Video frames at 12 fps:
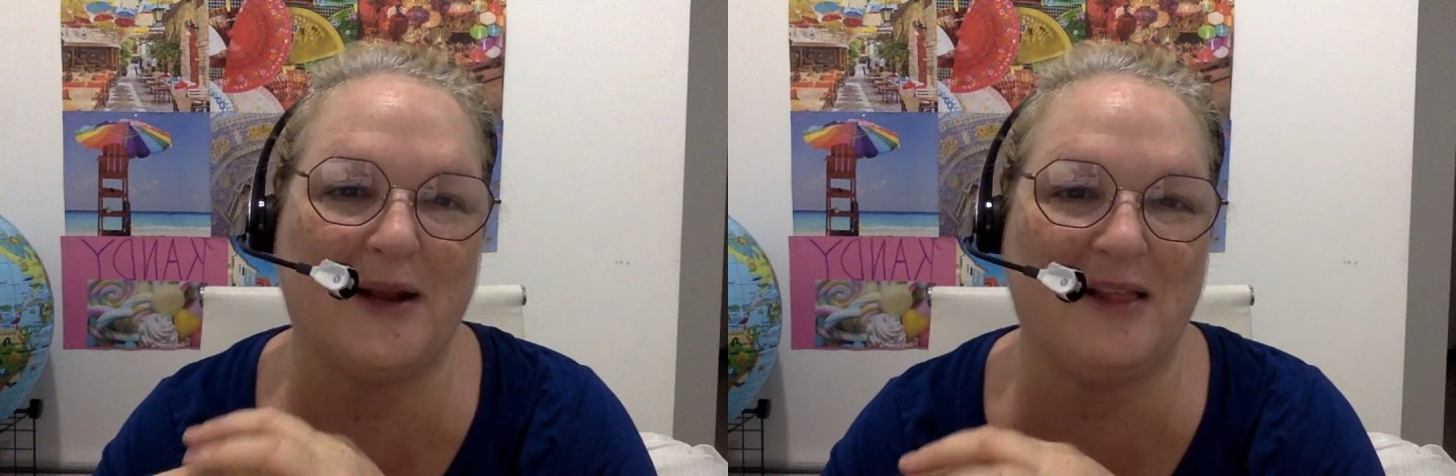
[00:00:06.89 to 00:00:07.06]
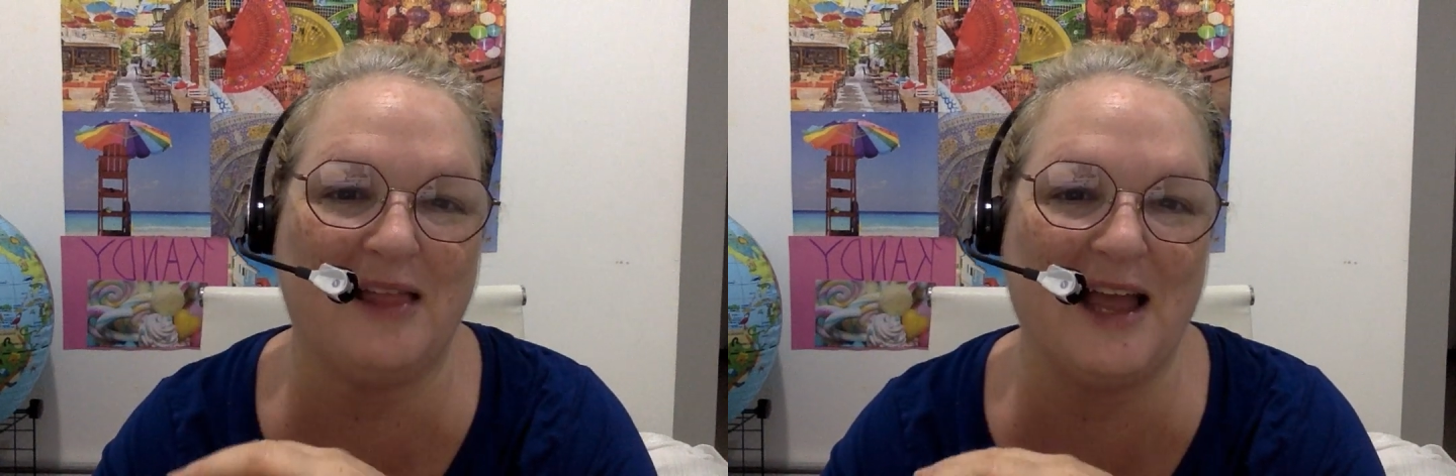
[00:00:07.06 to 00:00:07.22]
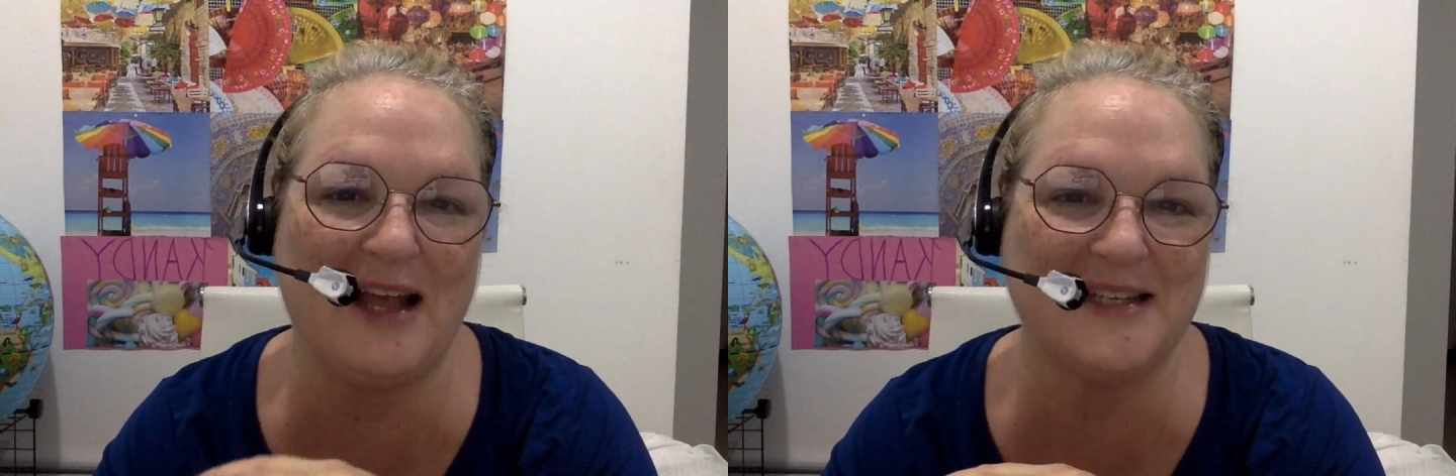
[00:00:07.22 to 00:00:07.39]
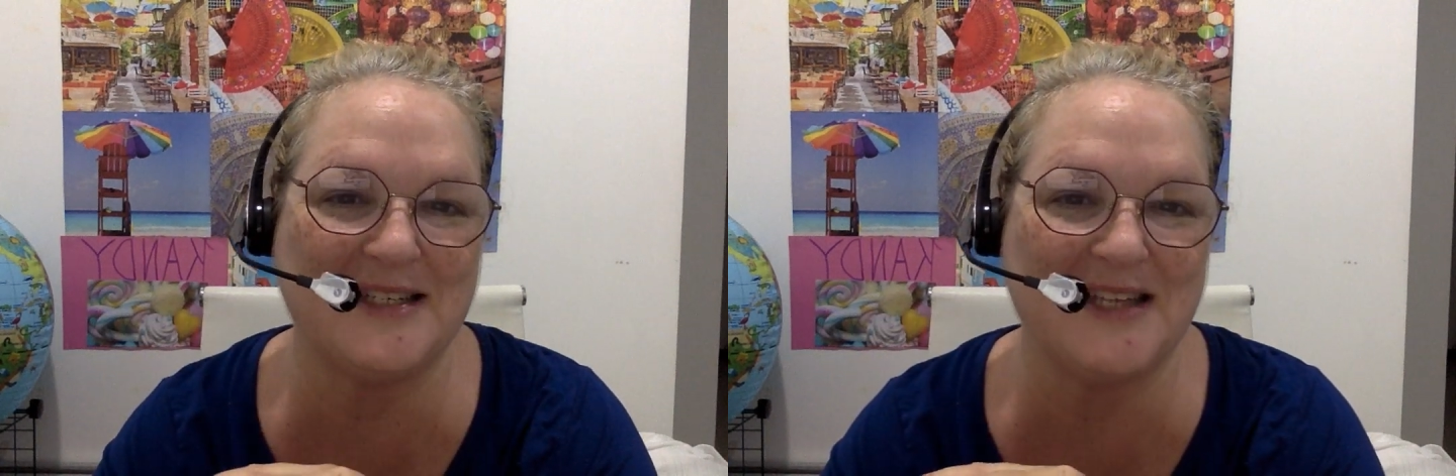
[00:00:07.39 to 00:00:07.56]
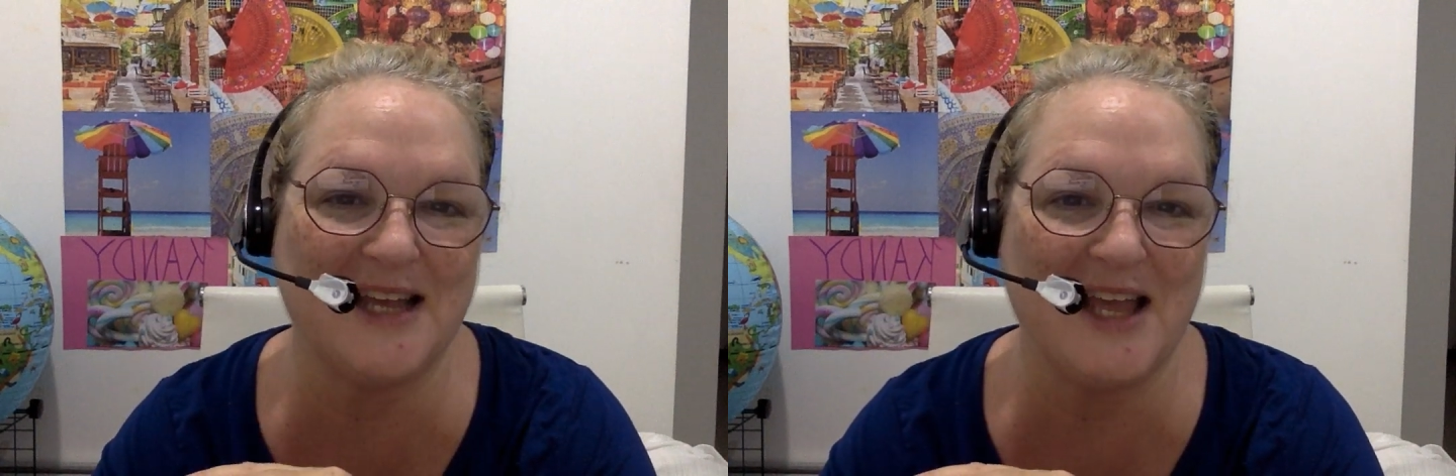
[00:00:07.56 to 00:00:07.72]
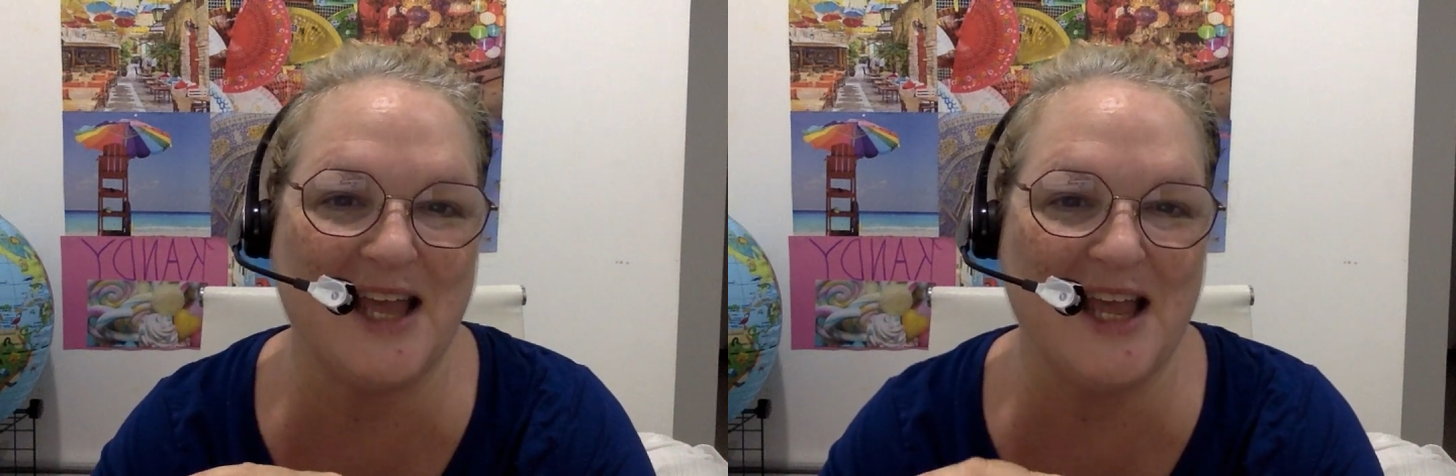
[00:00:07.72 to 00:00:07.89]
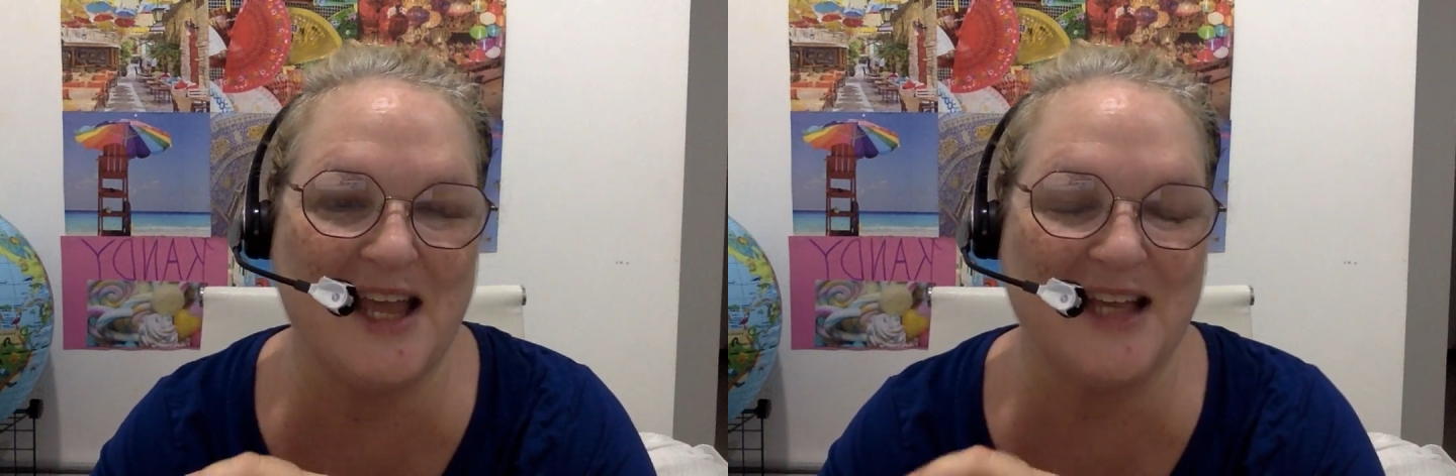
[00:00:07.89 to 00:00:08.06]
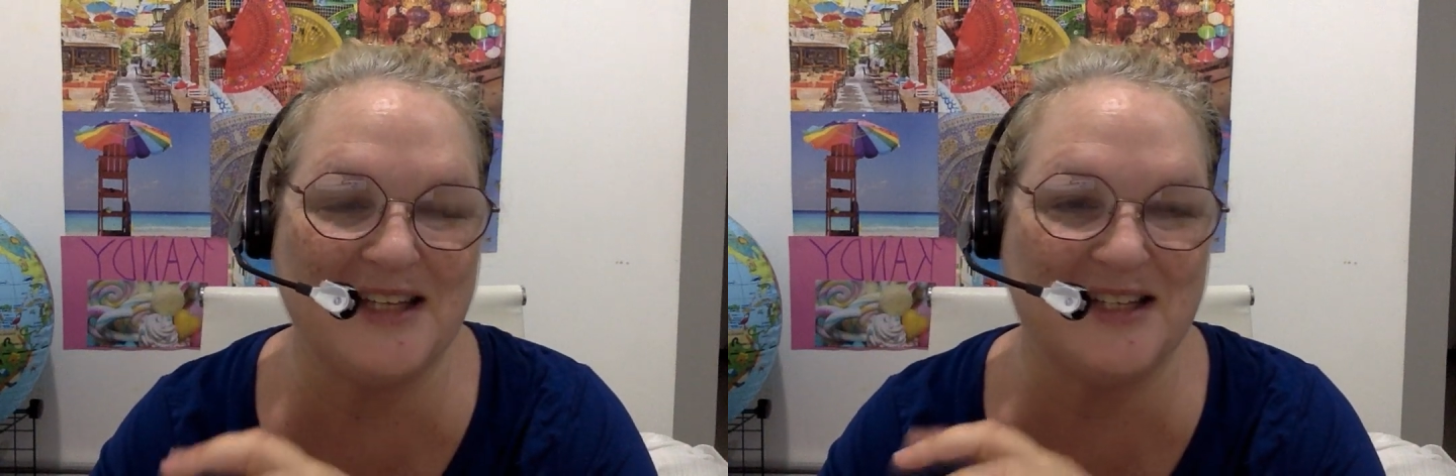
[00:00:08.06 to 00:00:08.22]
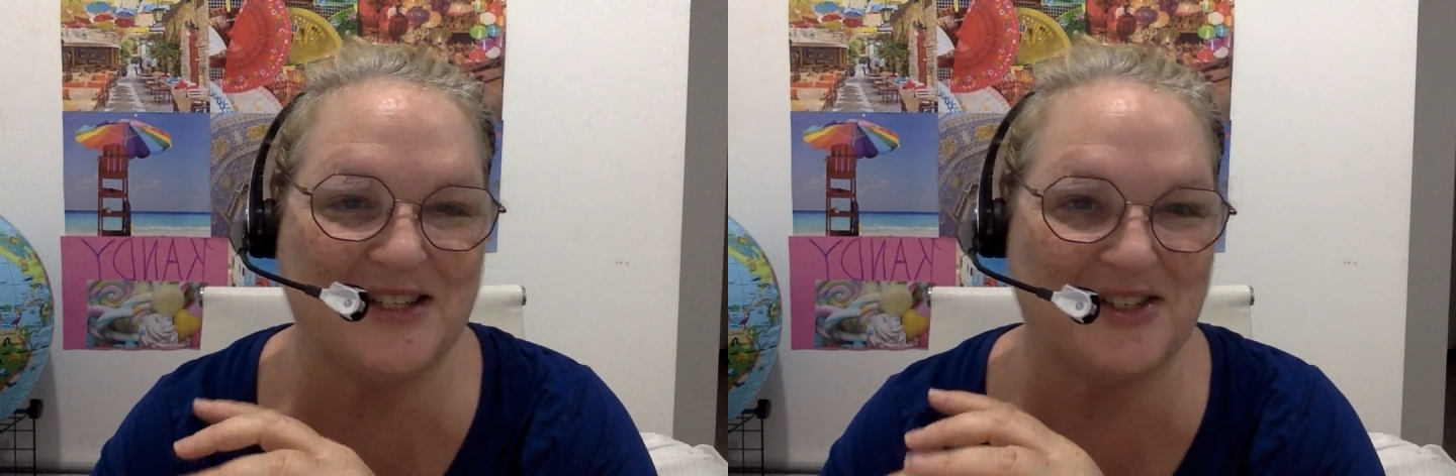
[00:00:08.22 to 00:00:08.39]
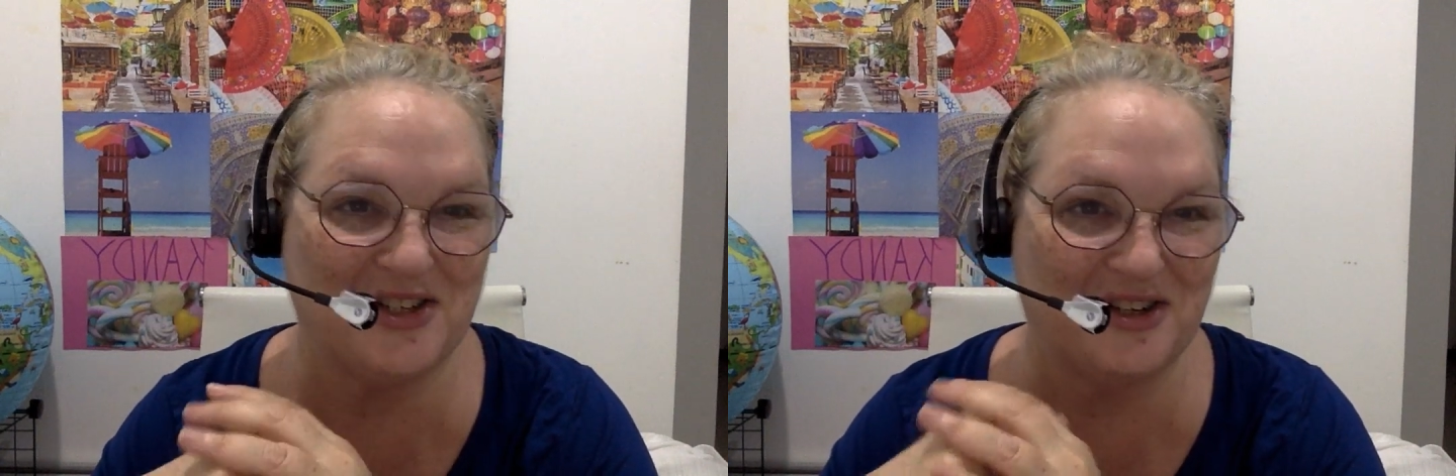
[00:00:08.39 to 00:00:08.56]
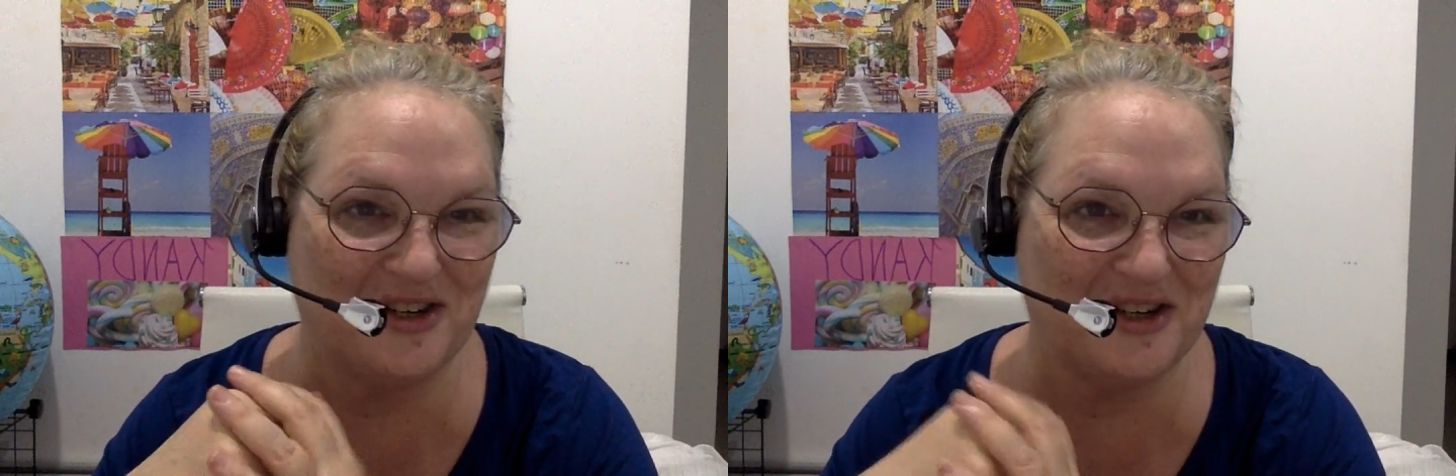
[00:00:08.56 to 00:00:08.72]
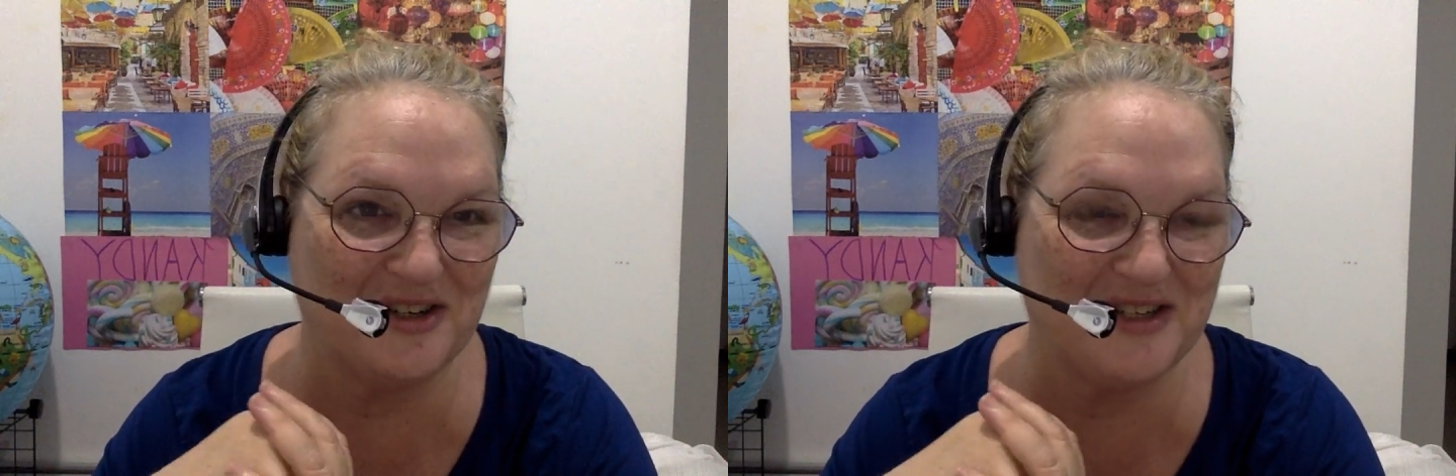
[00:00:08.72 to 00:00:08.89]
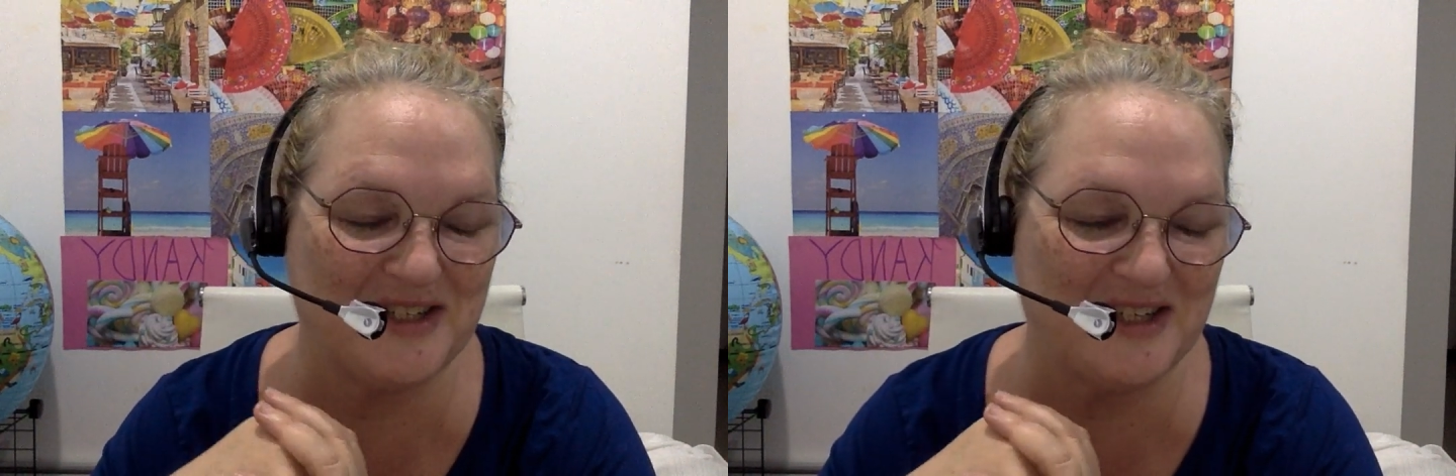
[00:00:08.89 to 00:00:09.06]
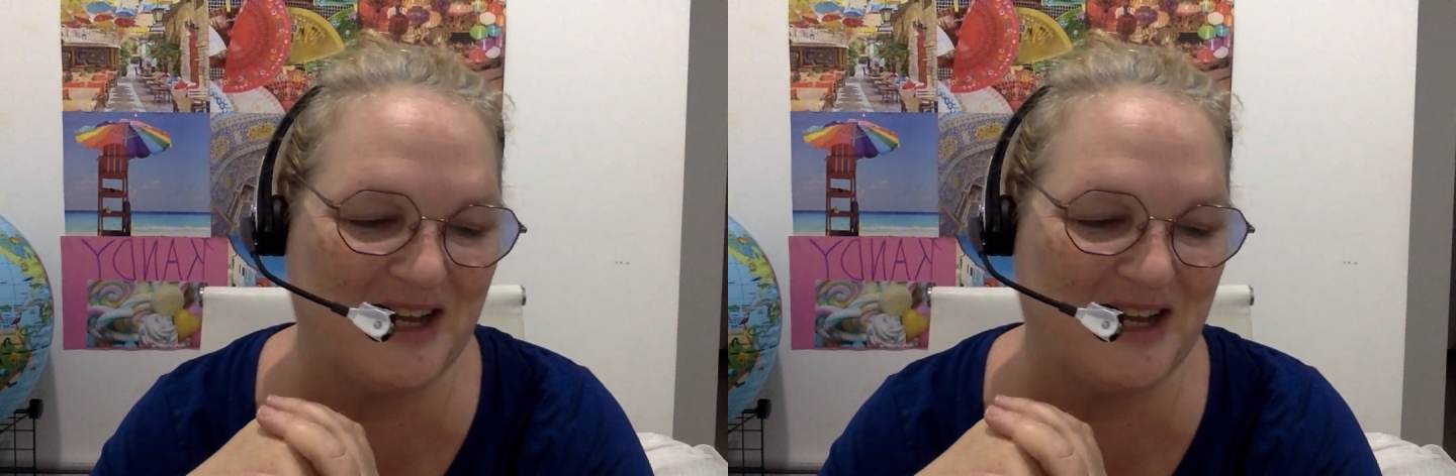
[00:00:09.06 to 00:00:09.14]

class starts.